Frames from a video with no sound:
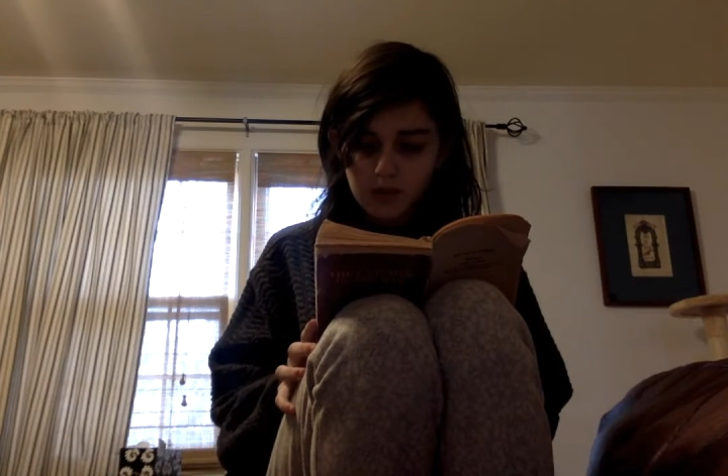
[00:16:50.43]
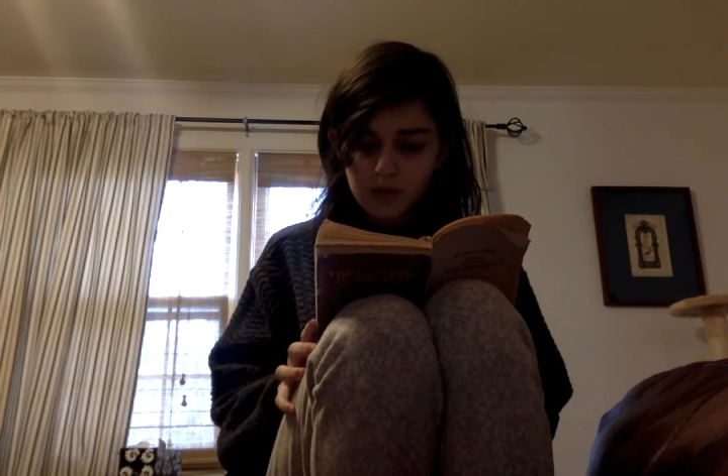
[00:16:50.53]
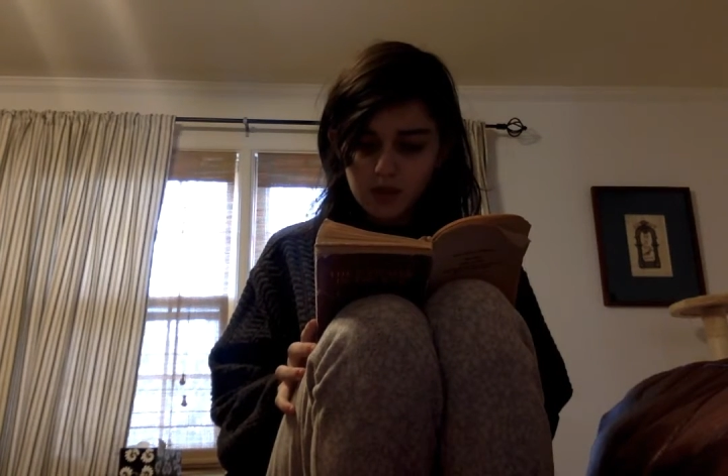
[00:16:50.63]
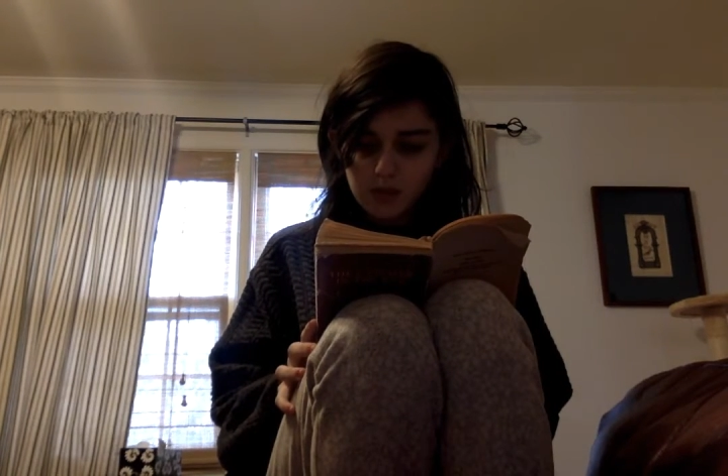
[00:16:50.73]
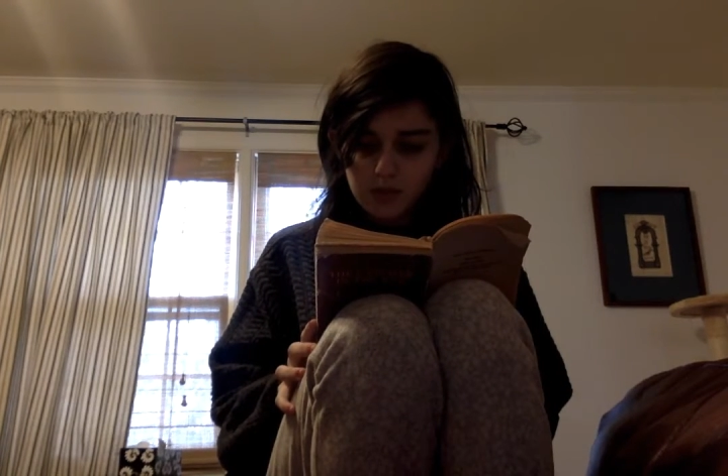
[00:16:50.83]

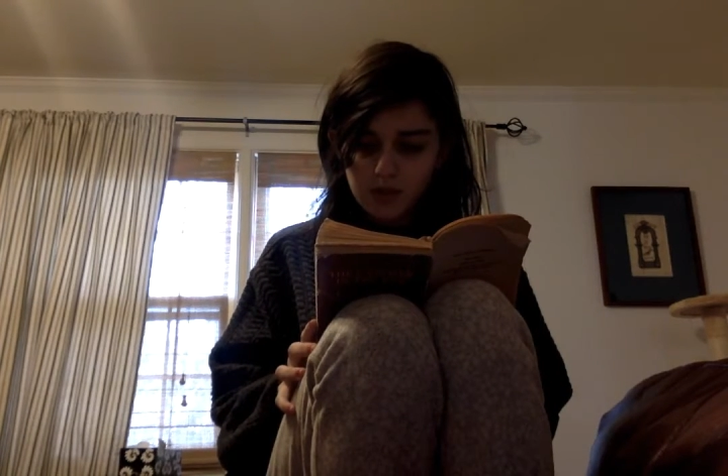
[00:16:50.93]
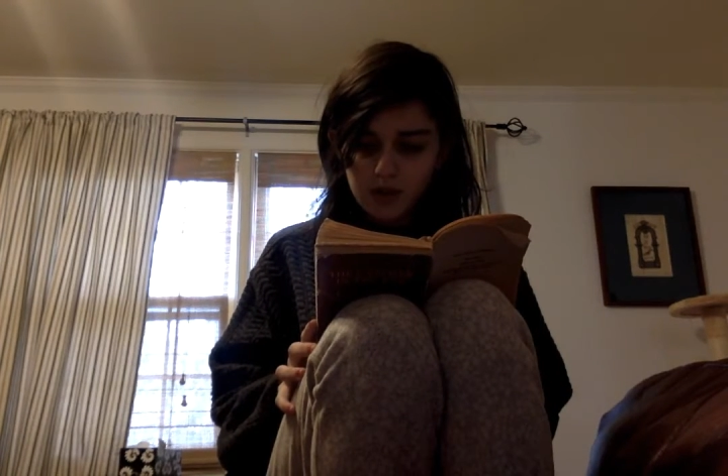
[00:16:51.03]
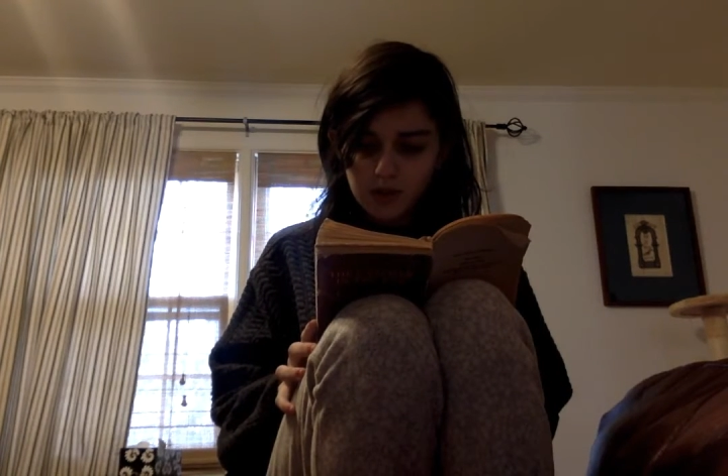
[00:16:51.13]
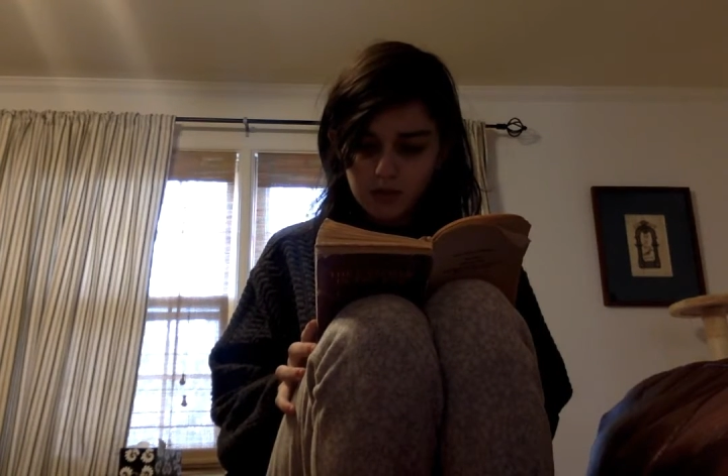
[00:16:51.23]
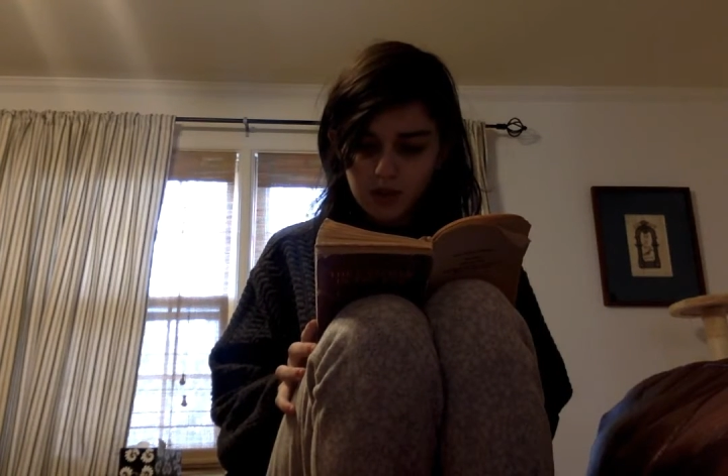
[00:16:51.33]
mean, it's pretty
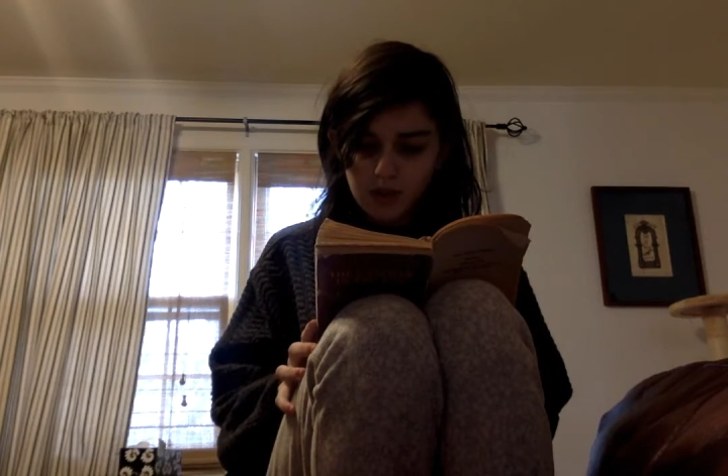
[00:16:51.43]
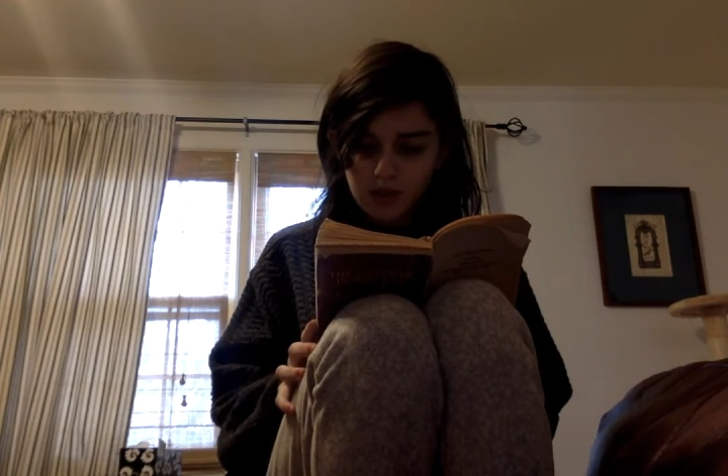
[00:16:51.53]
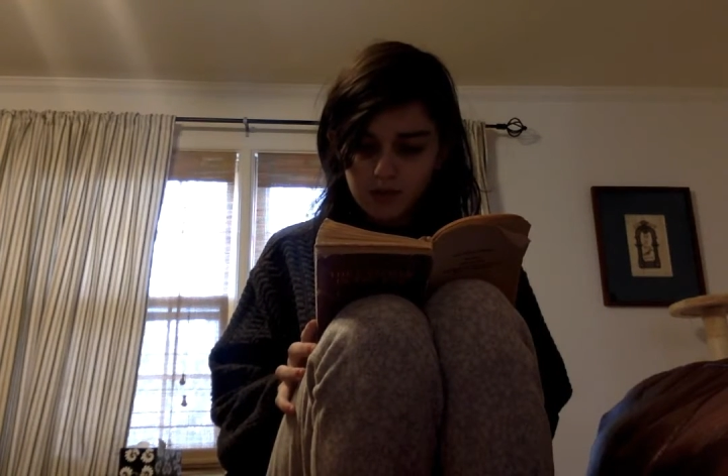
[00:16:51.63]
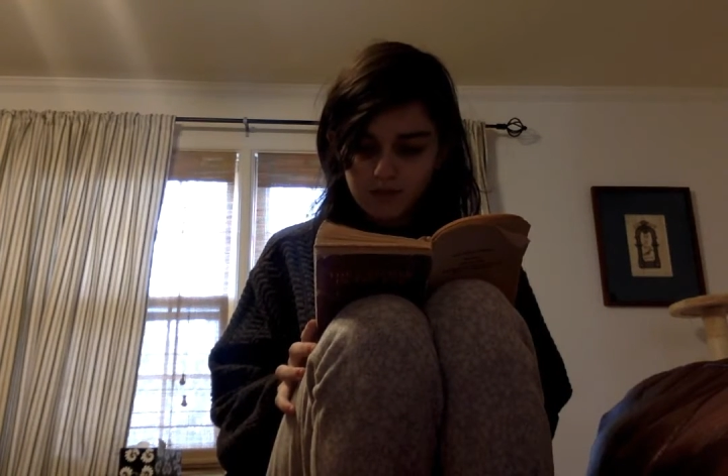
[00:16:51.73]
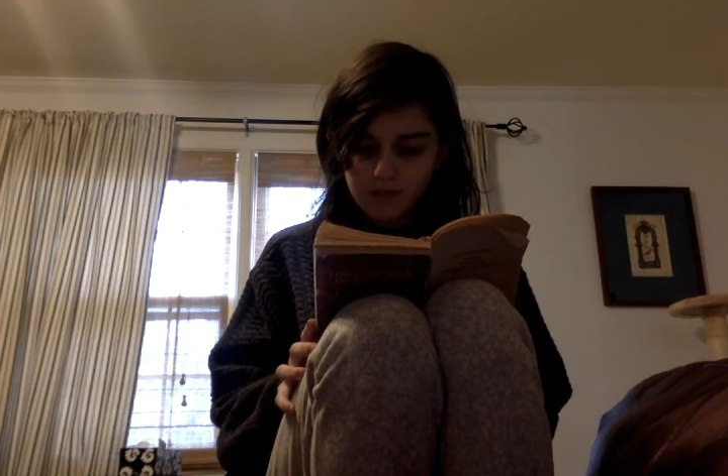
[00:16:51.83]
complicated.